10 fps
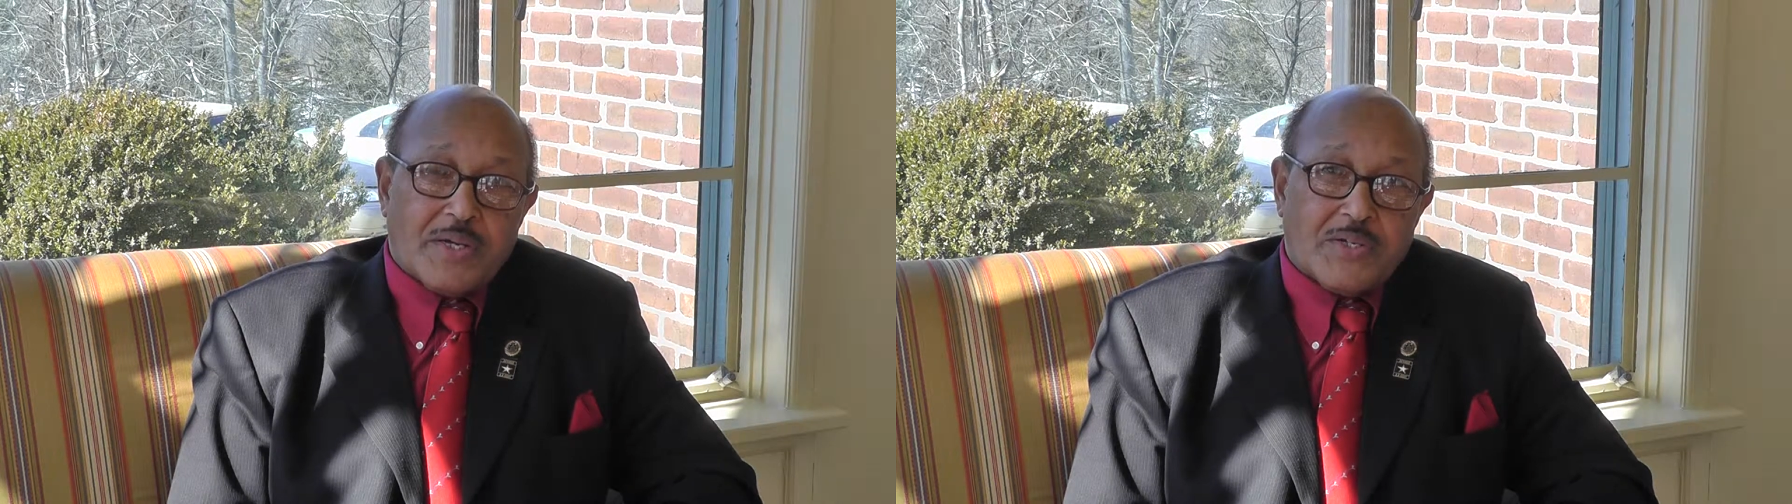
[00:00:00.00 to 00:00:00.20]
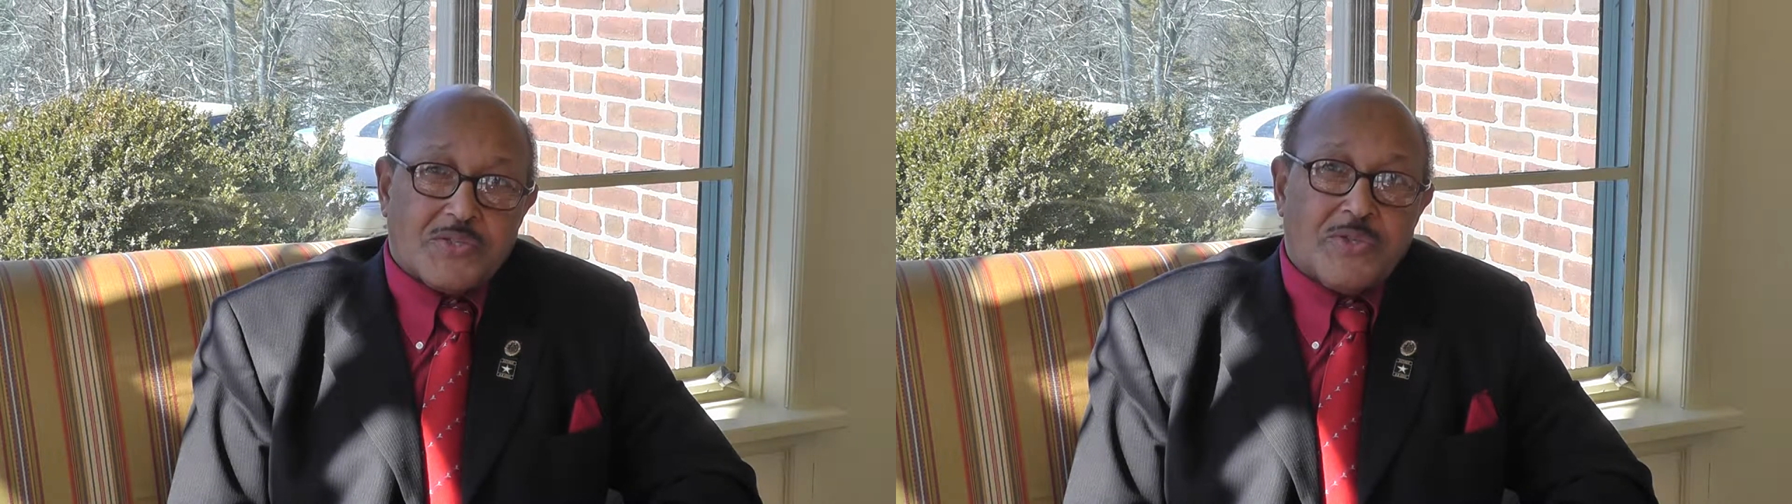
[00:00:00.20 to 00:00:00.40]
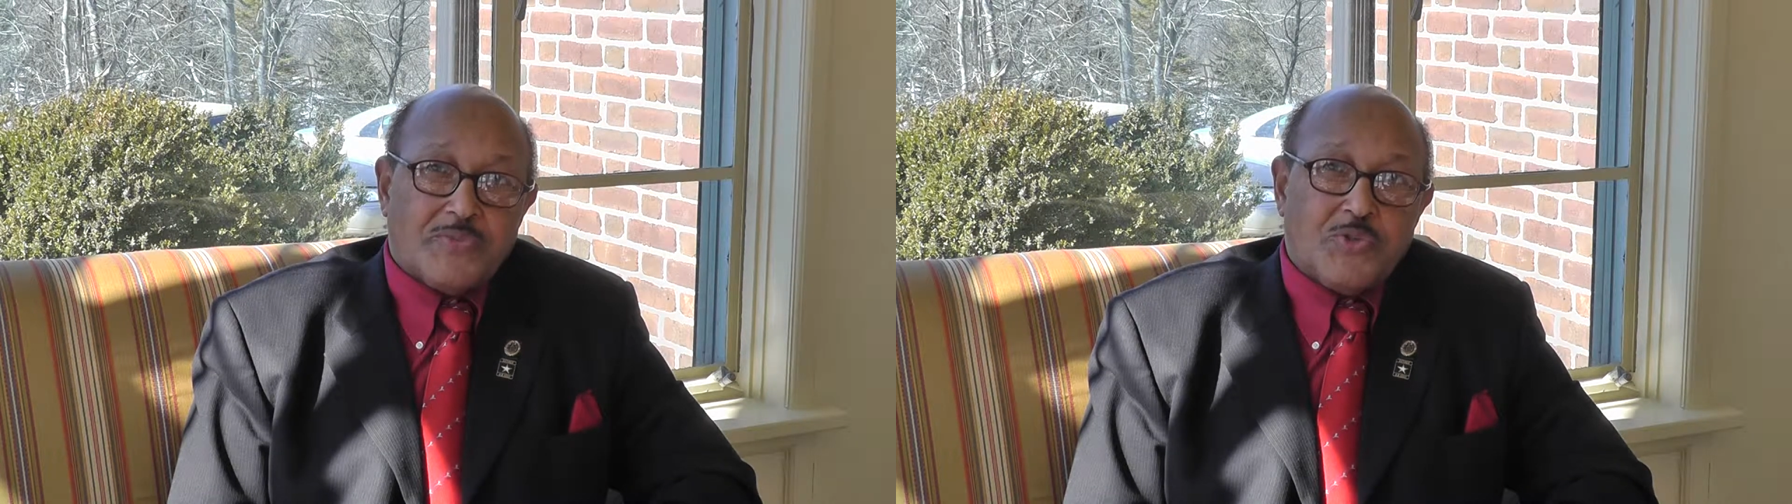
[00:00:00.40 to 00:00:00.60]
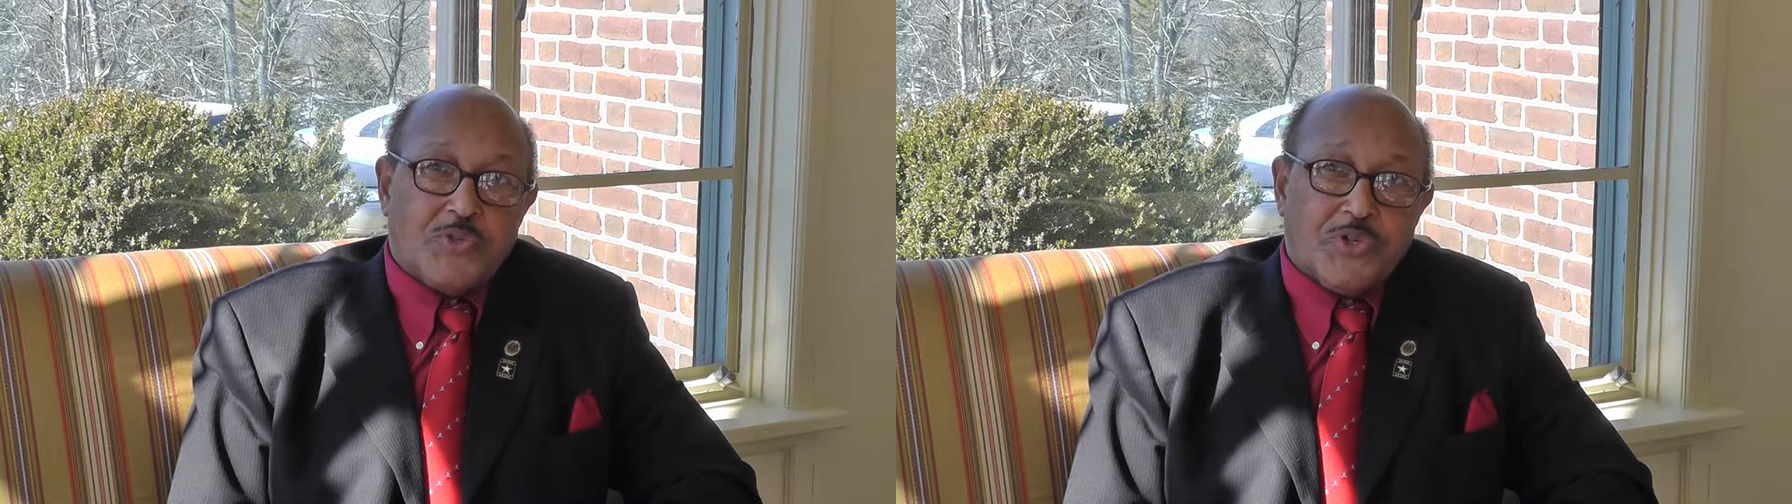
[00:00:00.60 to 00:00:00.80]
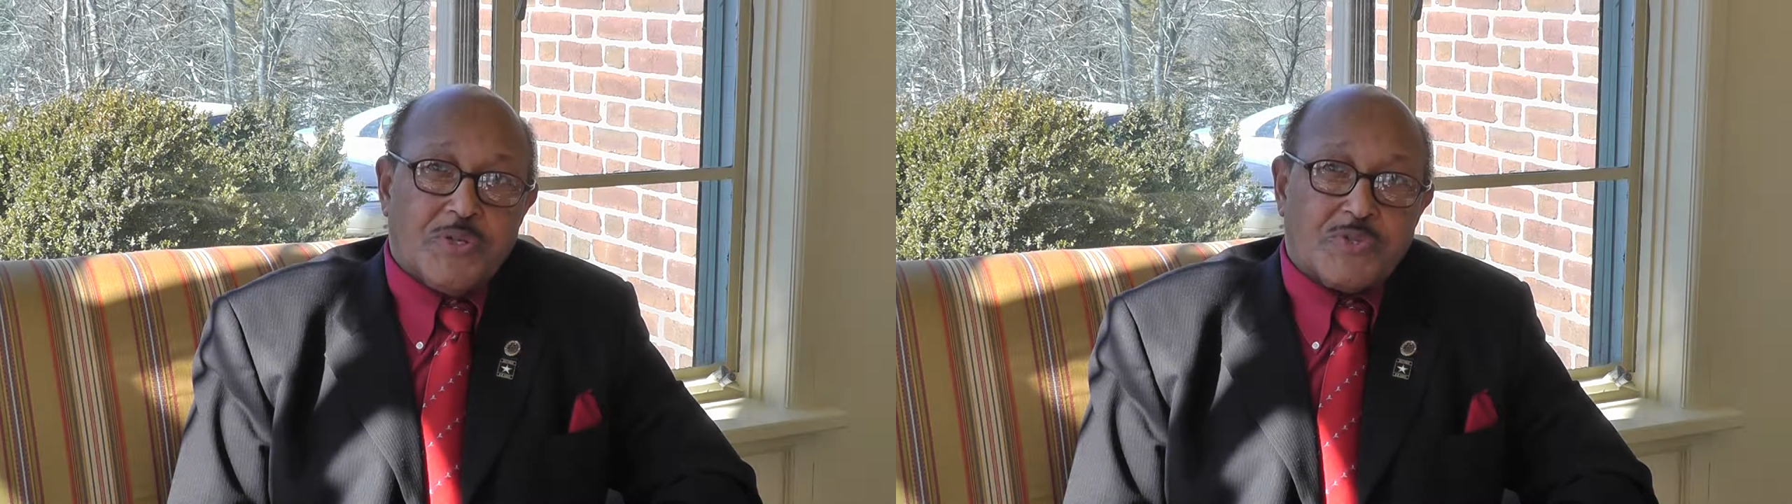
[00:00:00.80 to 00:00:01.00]
I served 2
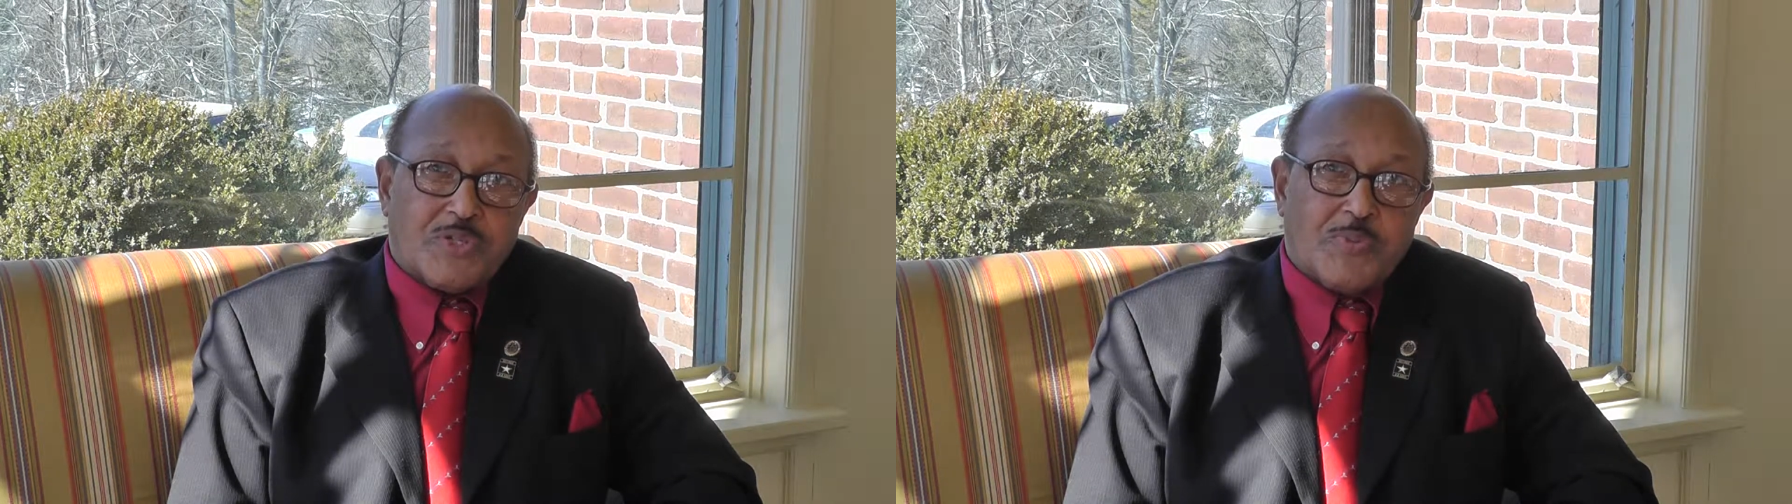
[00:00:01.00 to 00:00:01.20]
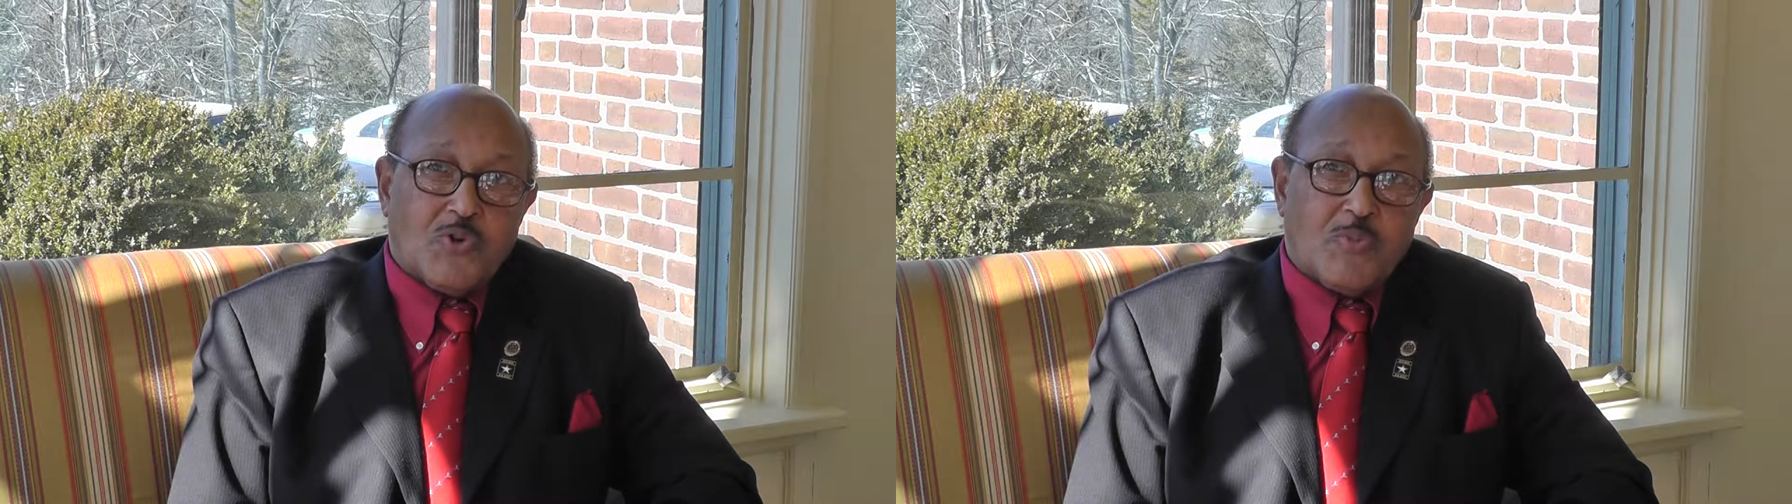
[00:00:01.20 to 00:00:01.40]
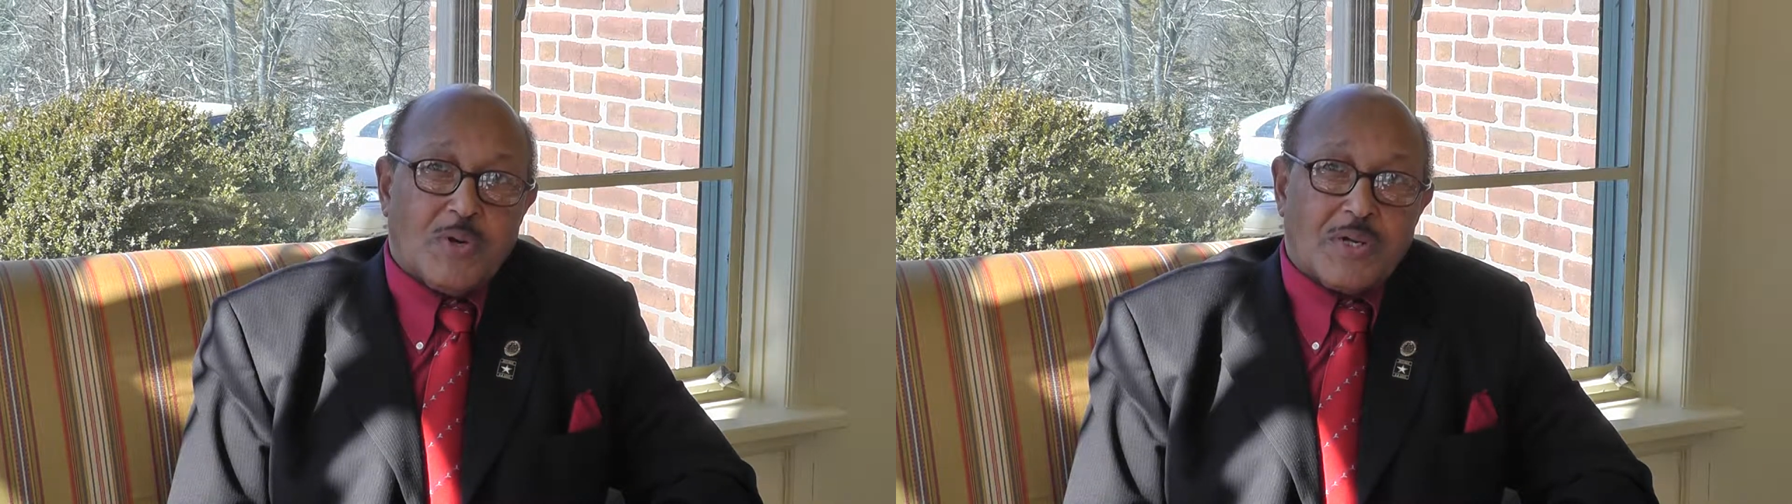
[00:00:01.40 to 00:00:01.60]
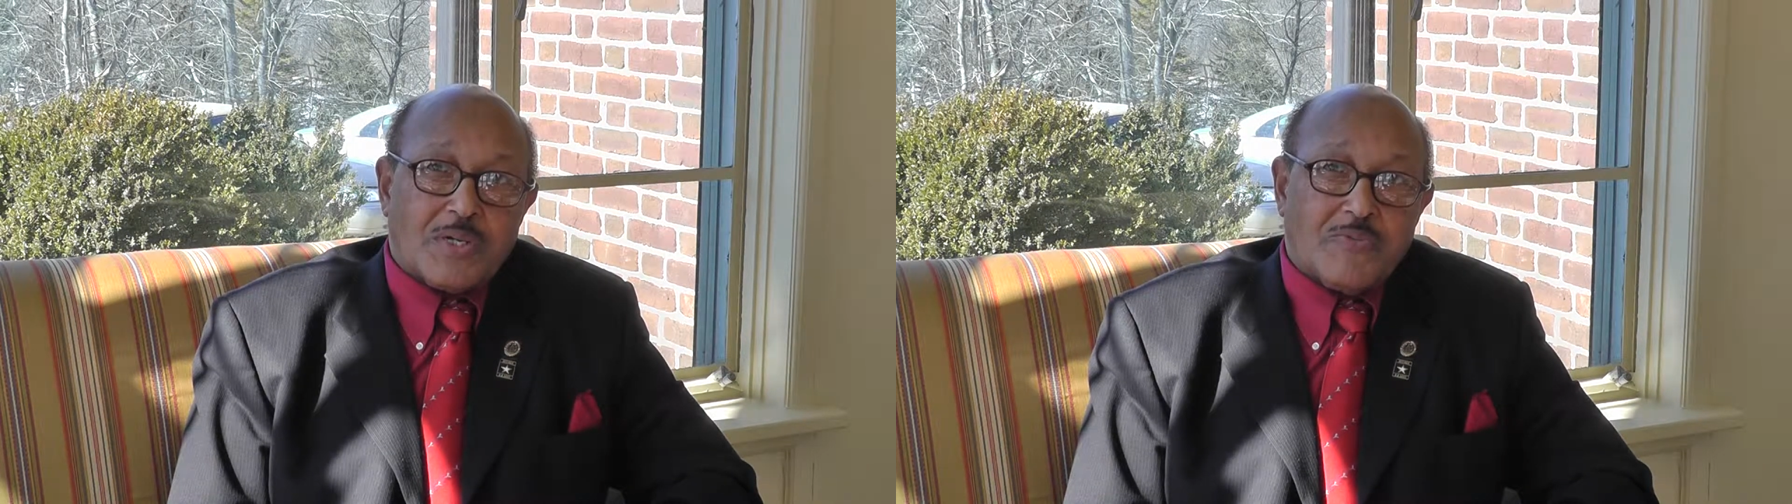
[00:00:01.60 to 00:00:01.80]
terms as pole mark